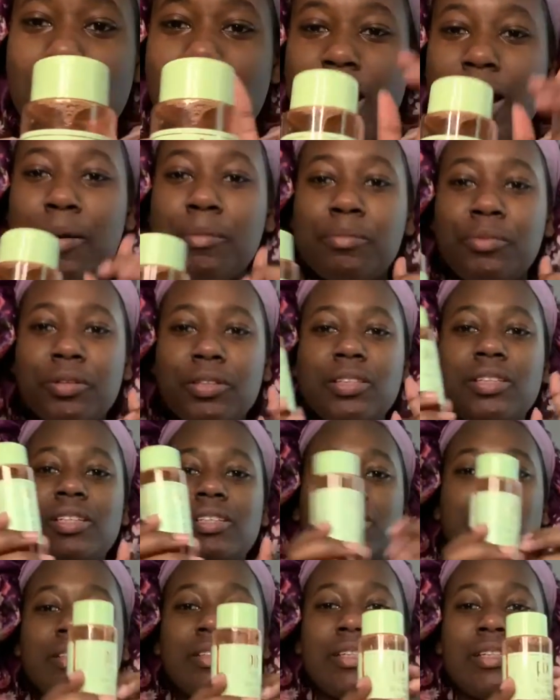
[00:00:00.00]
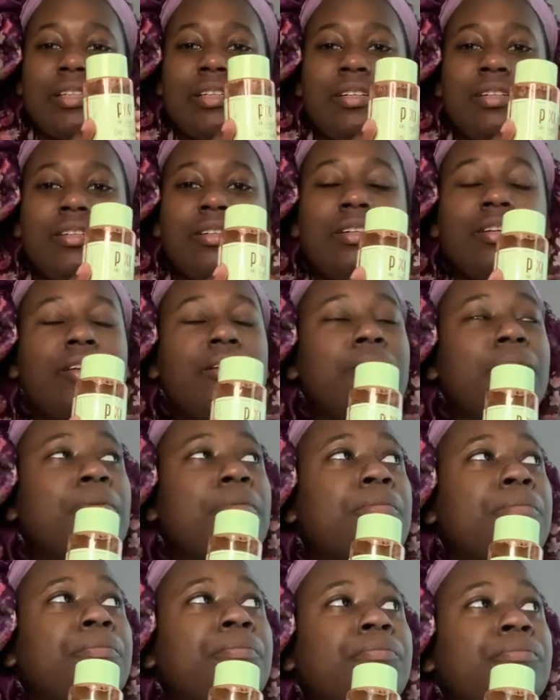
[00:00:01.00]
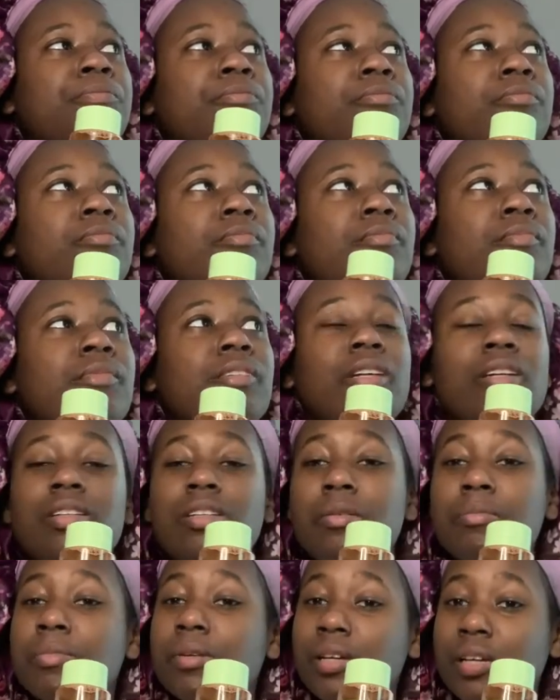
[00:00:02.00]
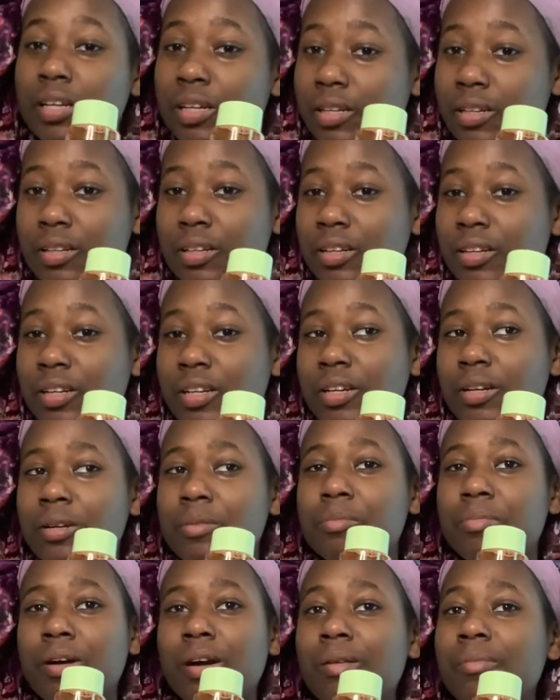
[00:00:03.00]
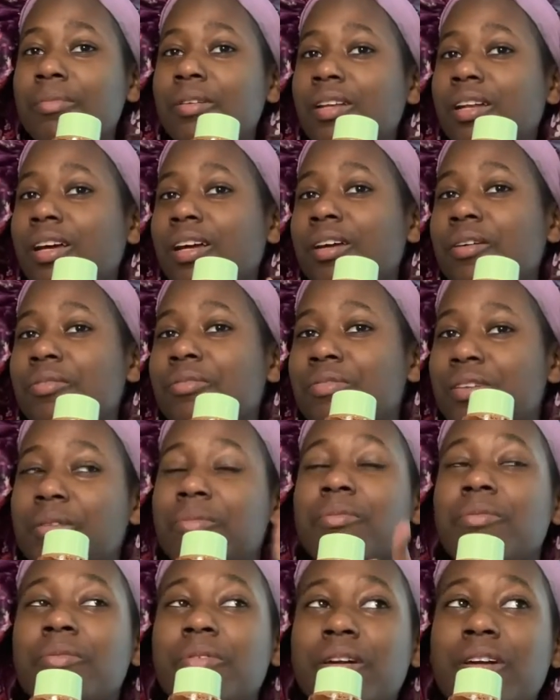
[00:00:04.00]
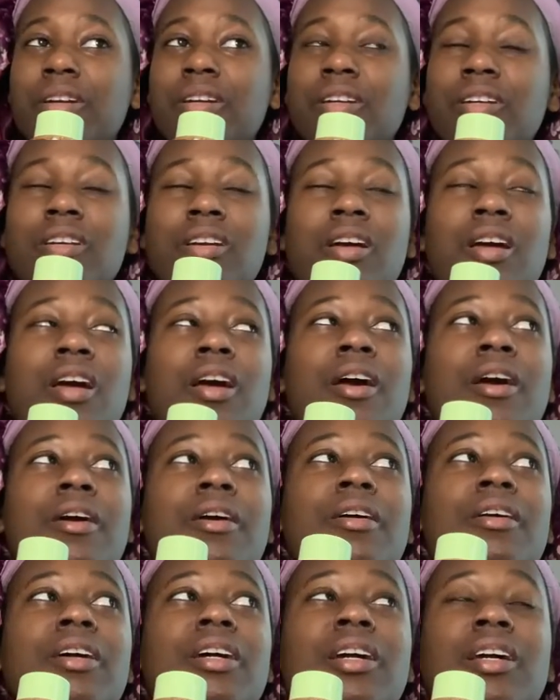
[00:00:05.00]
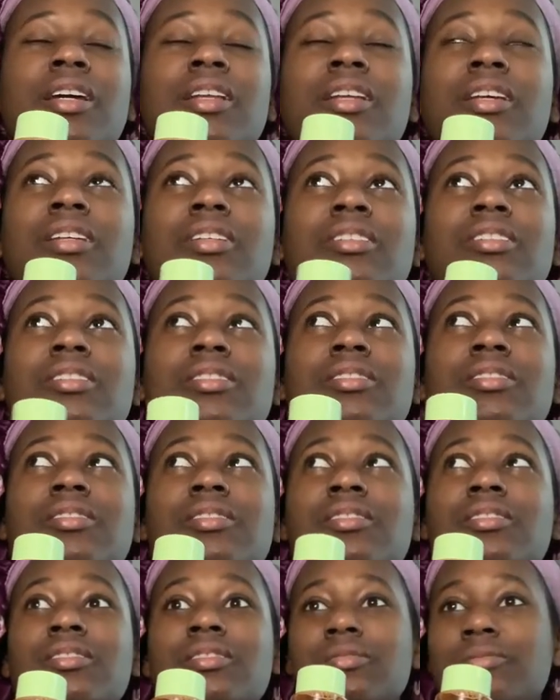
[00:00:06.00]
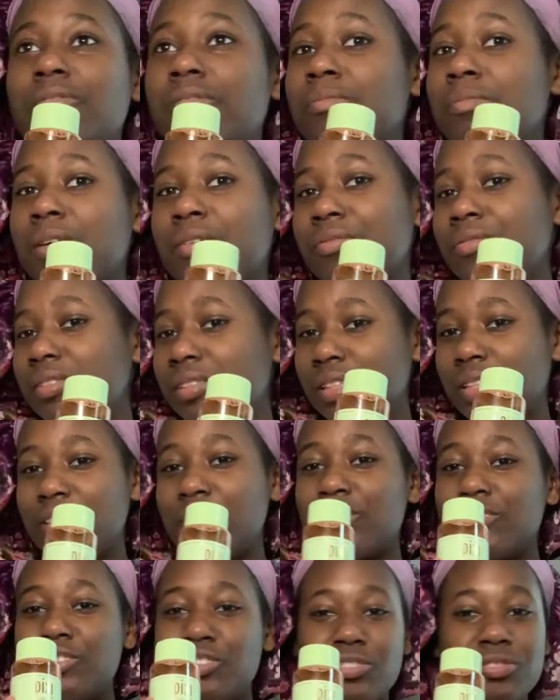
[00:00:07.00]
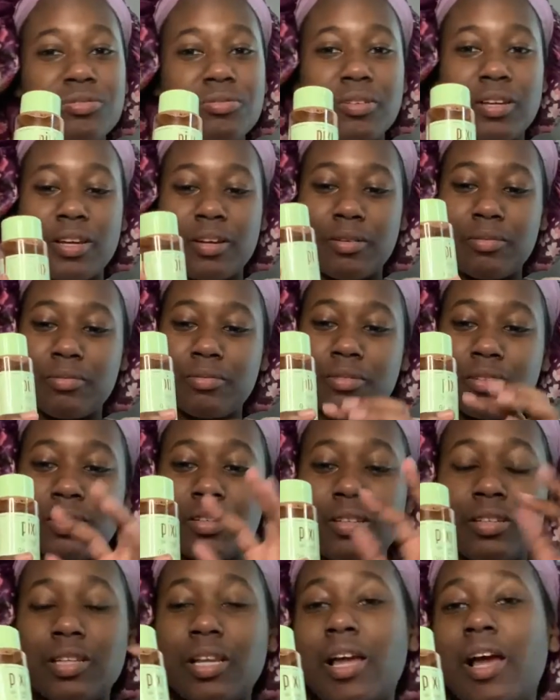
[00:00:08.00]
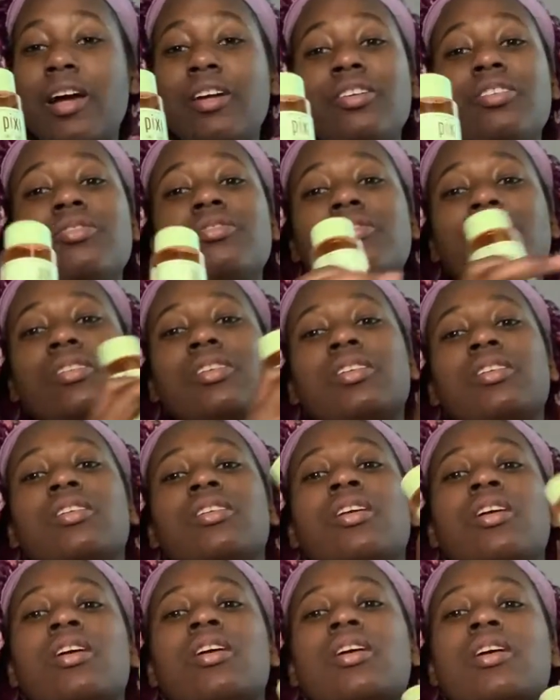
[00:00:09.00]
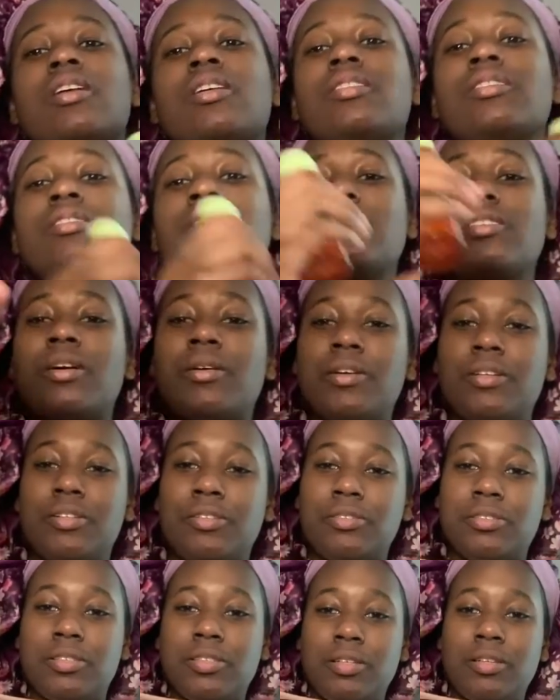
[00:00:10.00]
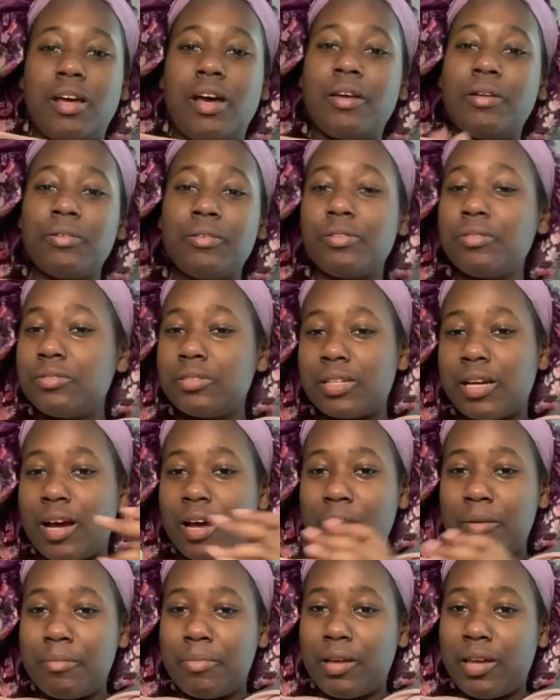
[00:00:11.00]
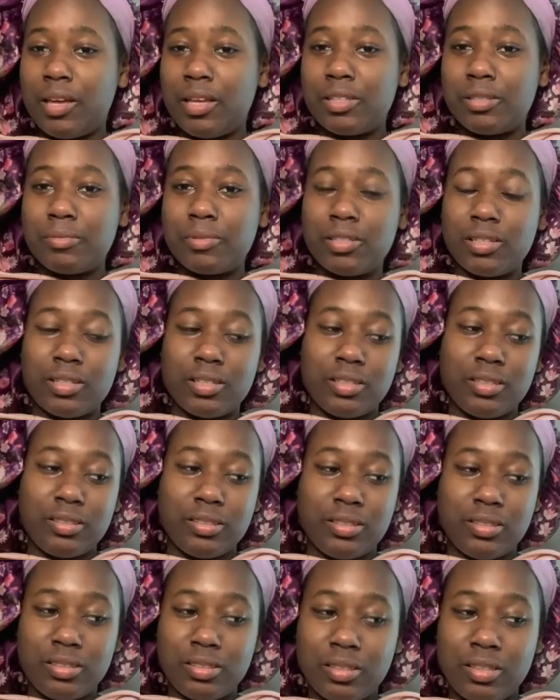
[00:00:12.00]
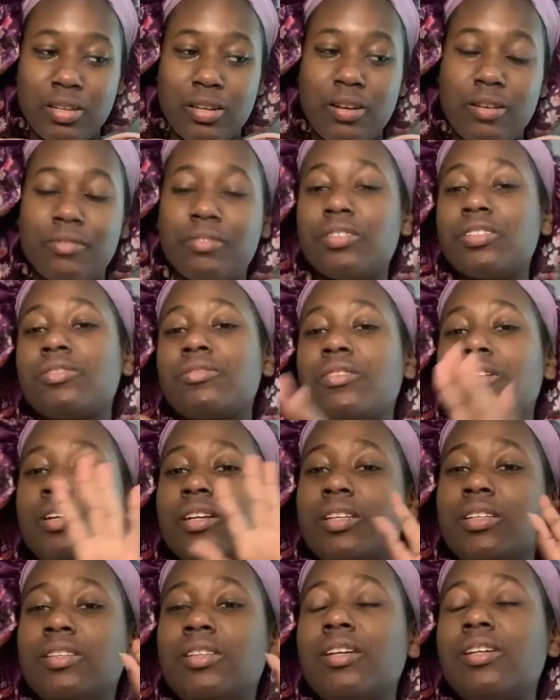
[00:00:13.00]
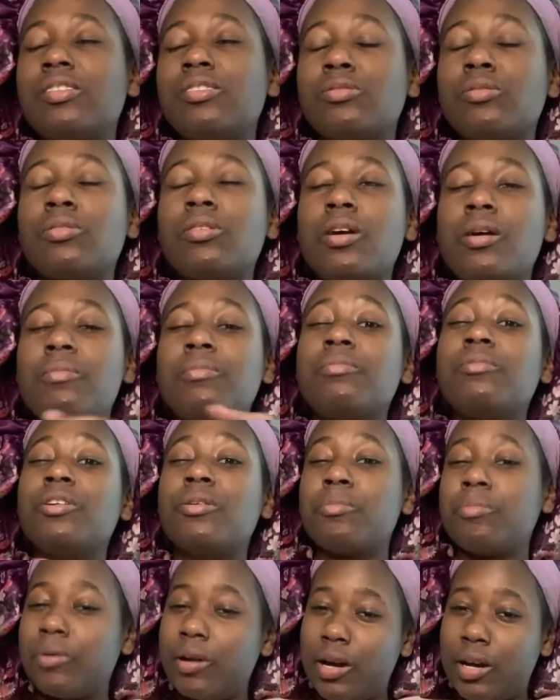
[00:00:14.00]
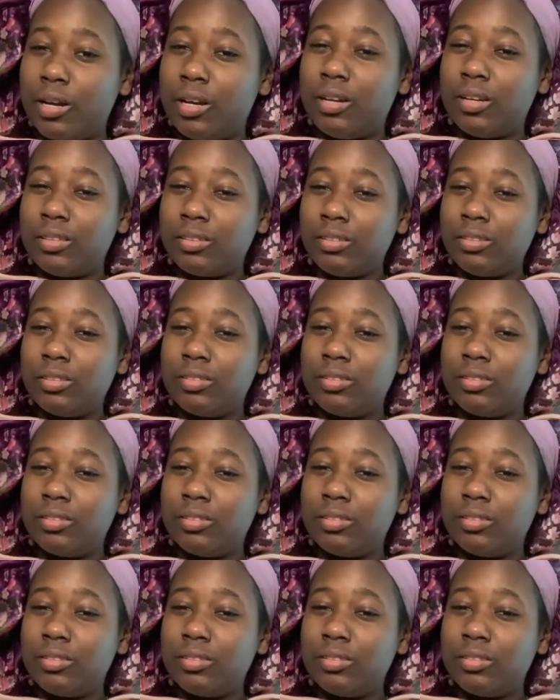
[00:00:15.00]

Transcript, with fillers: i bought this like the beginning of the year, probably like in February. And this, well, my fifth is June now. Like I usually, this is how I use it. I don't use cotton pads because first of all, they soak up your product.